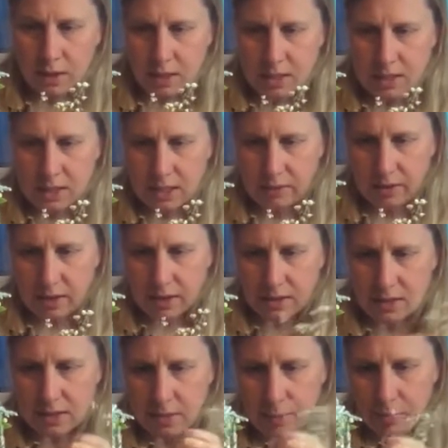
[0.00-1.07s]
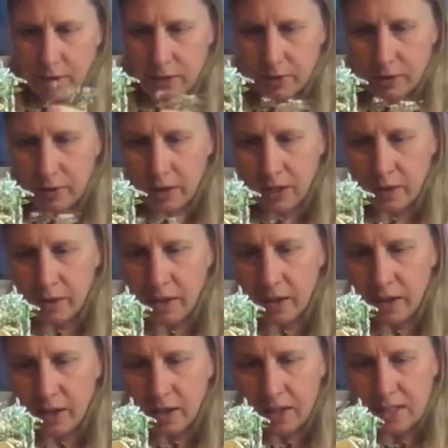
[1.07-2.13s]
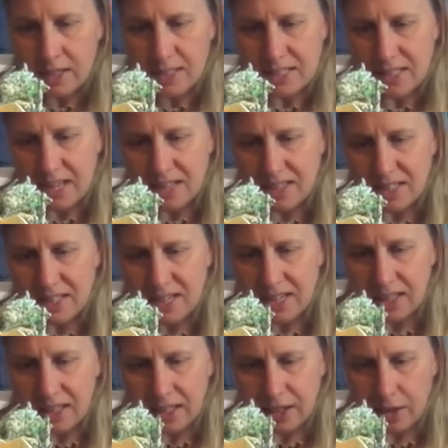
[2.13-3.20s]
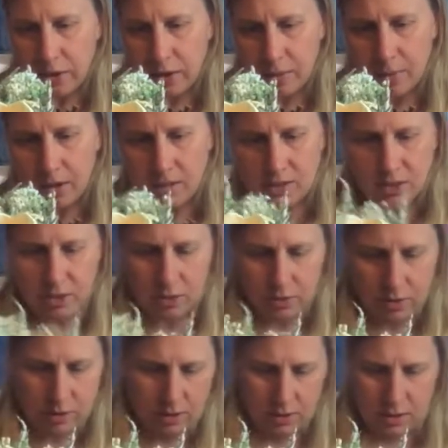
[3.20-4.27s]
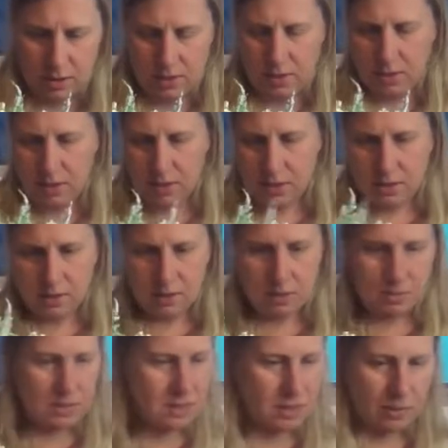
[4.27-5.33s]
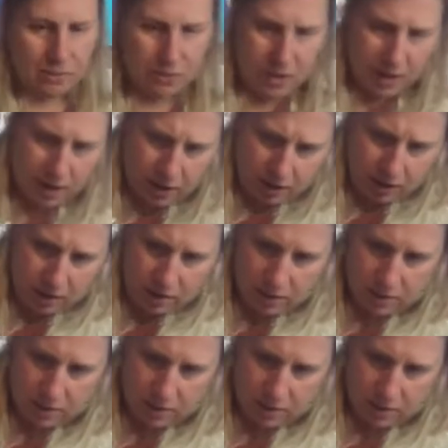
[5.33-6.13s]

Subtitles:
See if I can separate the greenery. Slide this in, let it grab onto some stuff there.